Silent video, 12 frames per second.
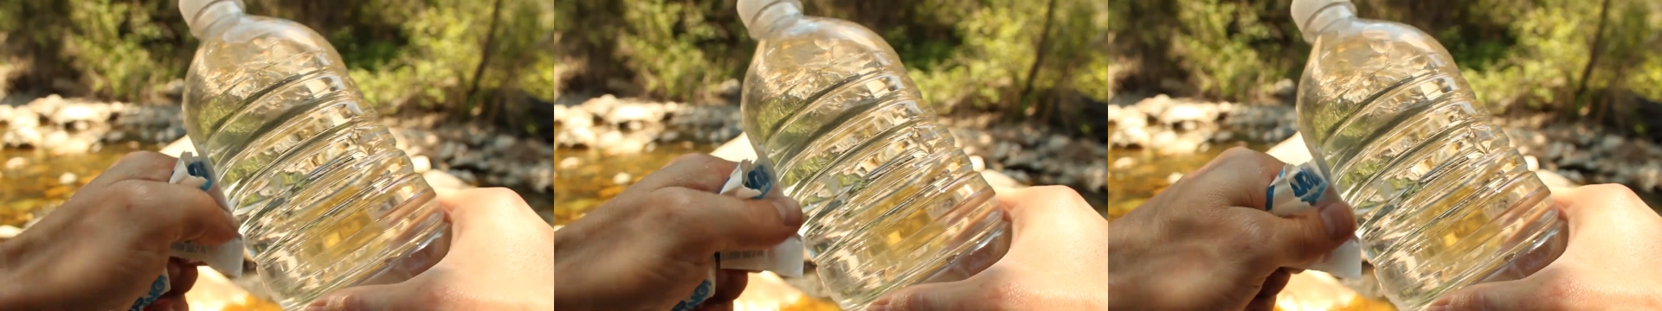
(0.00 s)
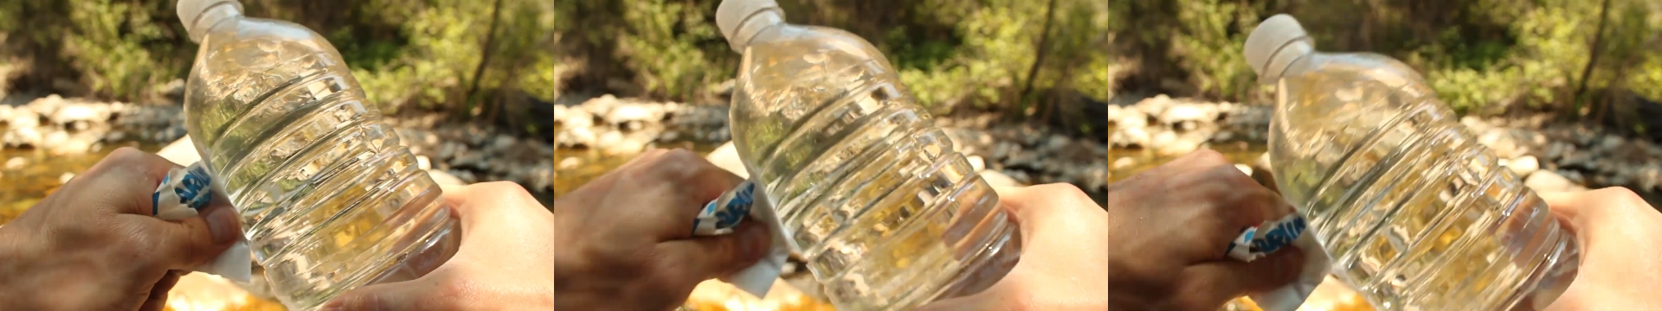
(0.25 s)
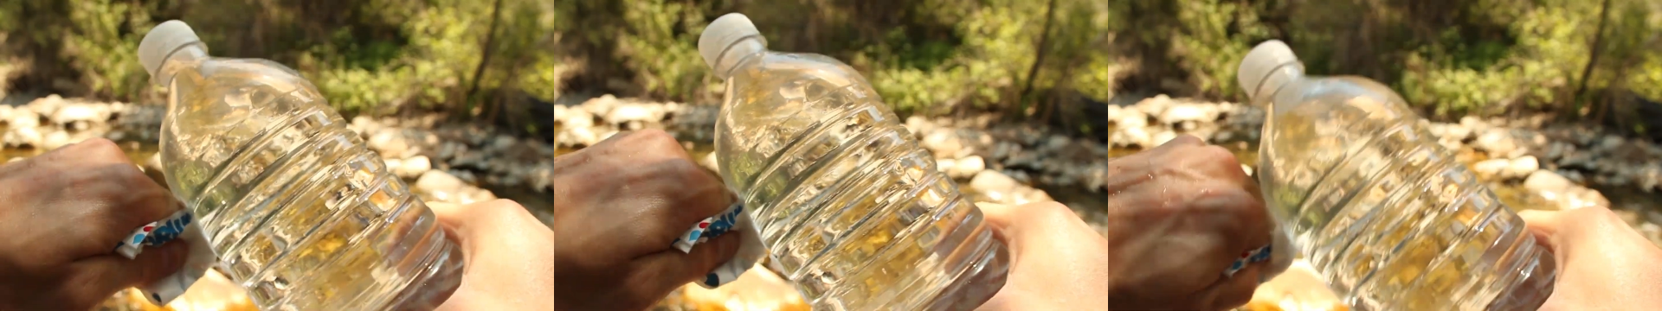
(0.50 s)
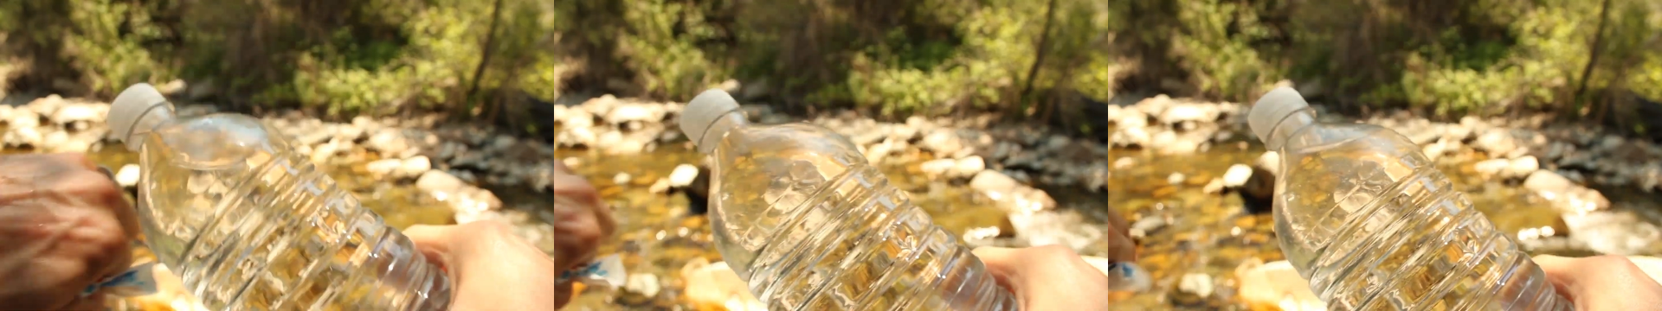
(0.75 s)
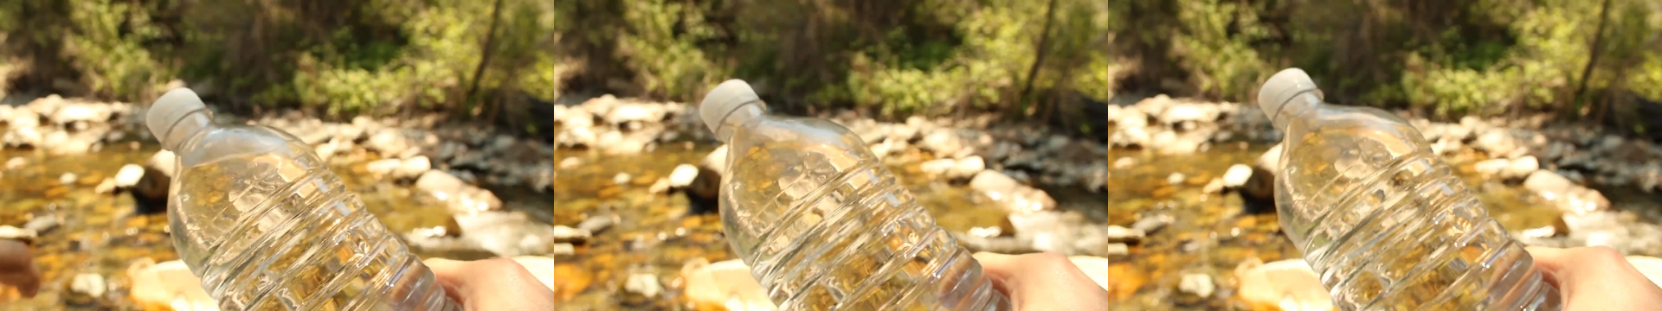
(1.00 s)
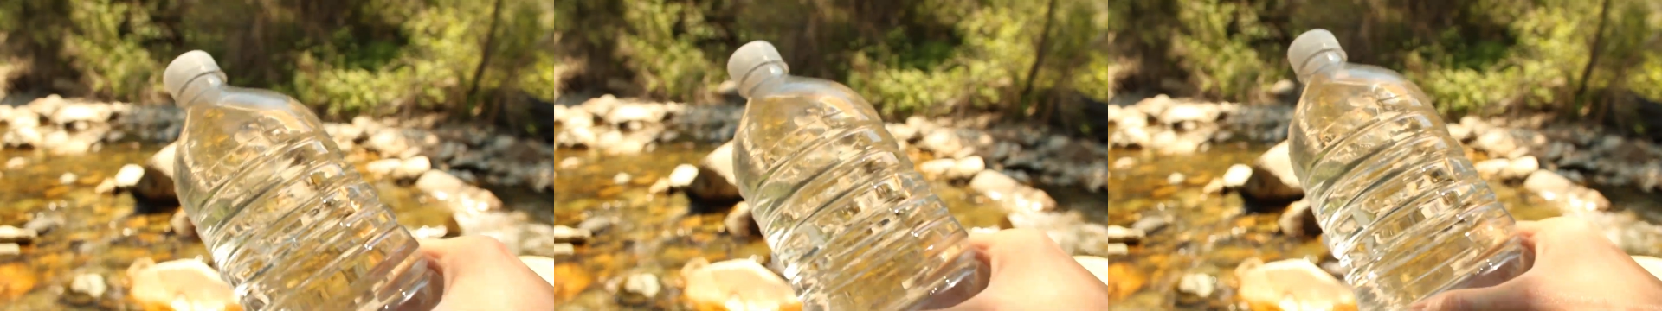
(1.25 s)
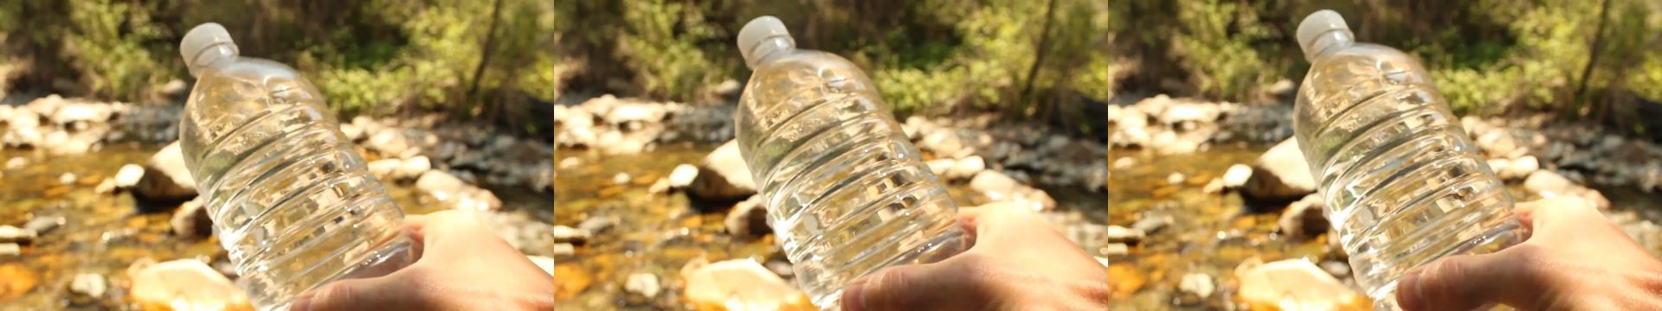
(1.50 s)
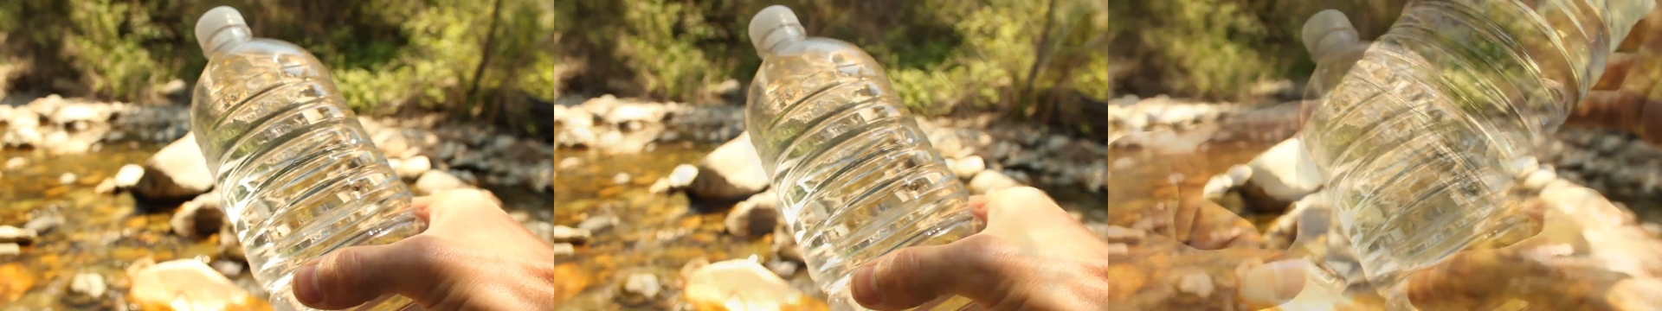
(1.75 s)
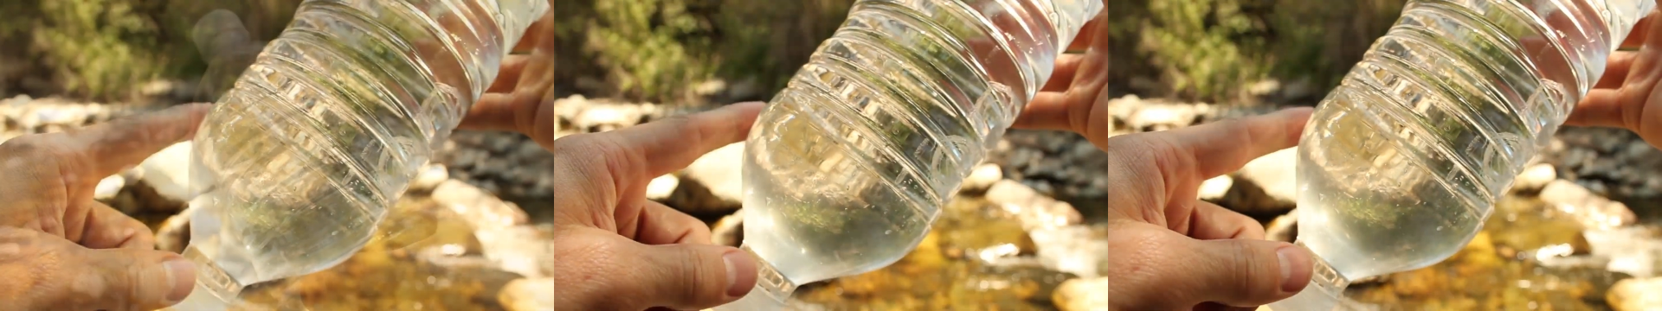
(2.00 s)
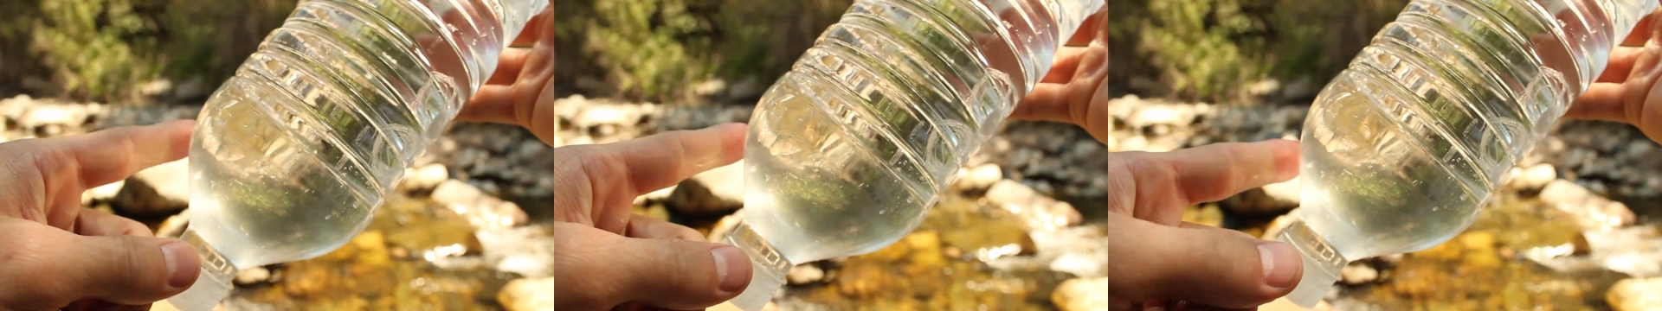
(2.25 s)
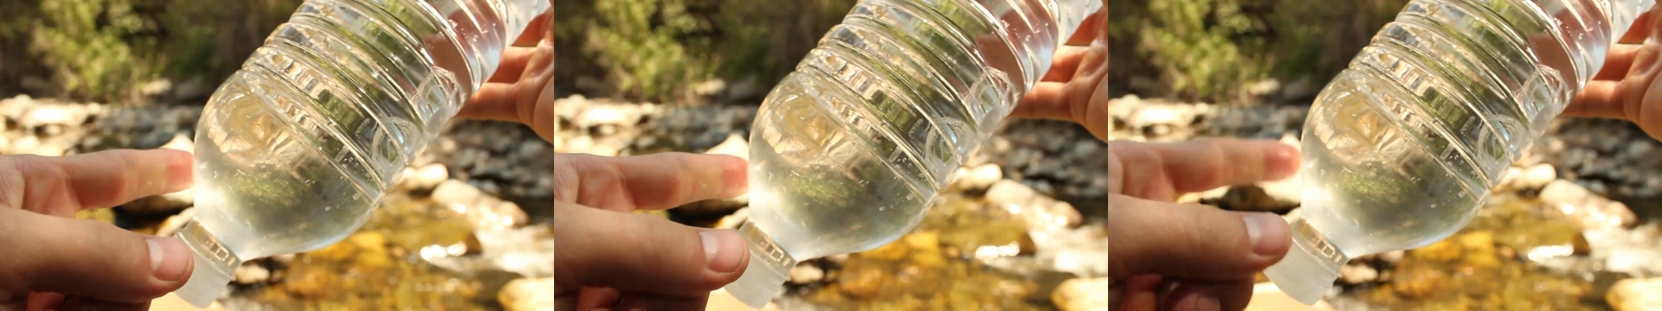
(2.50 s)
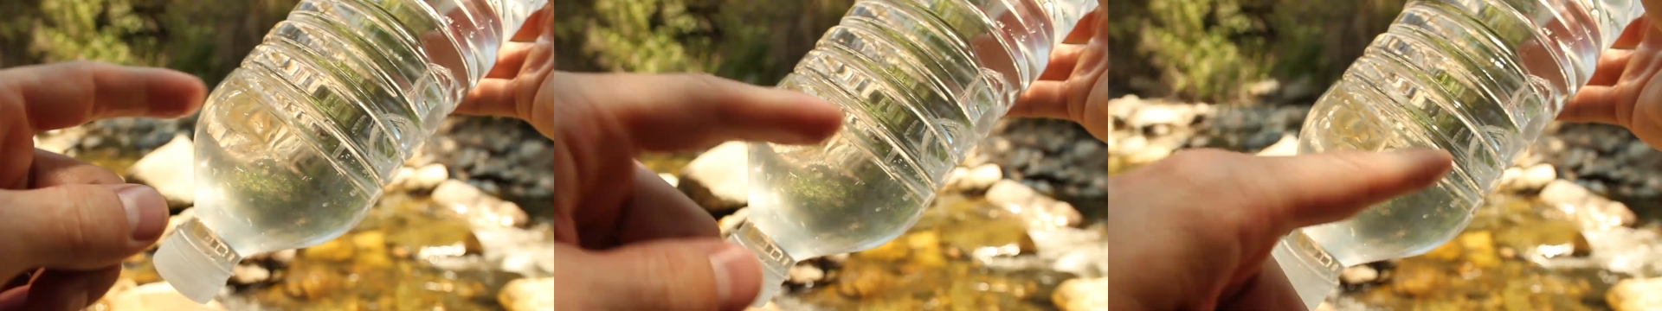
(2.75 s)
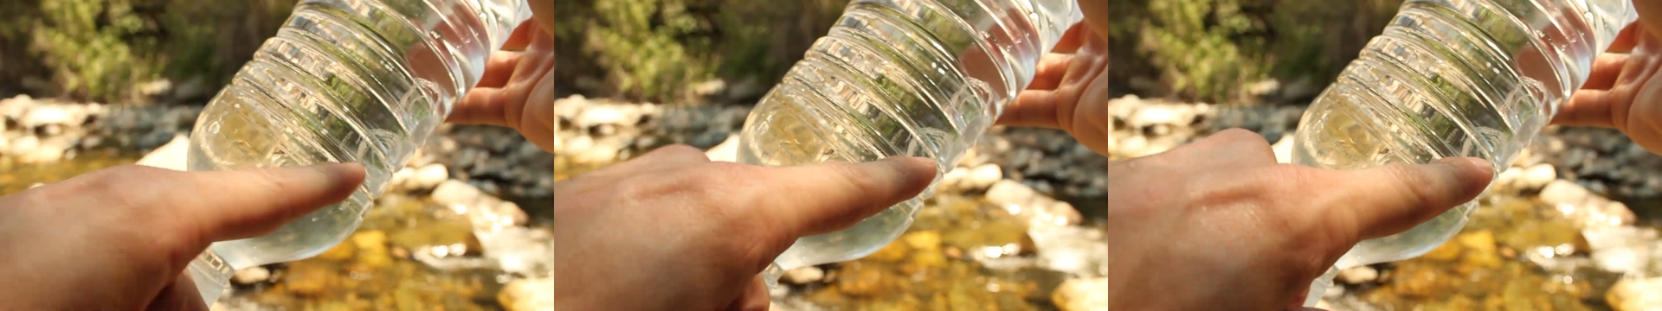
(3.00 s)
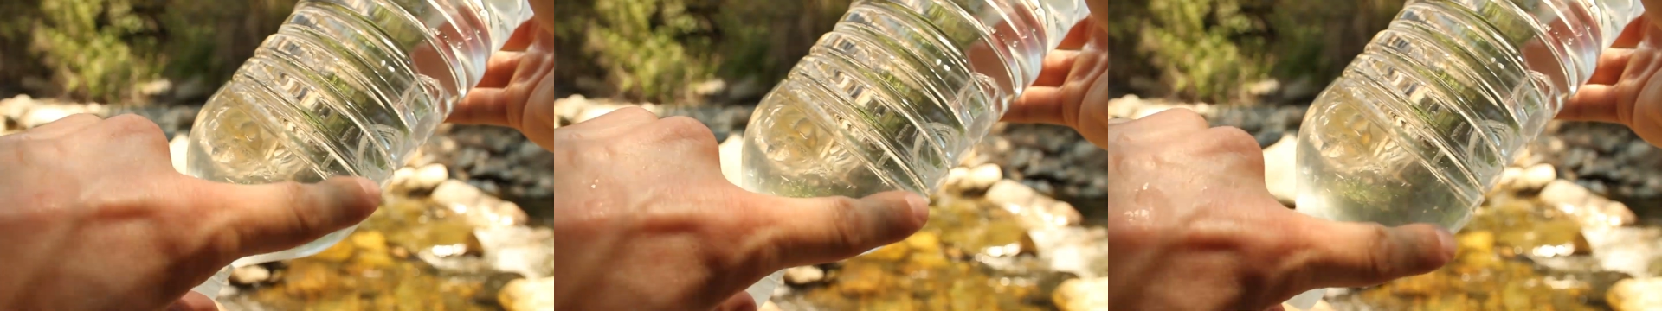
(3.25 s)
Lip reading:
[unreadable: no face in view]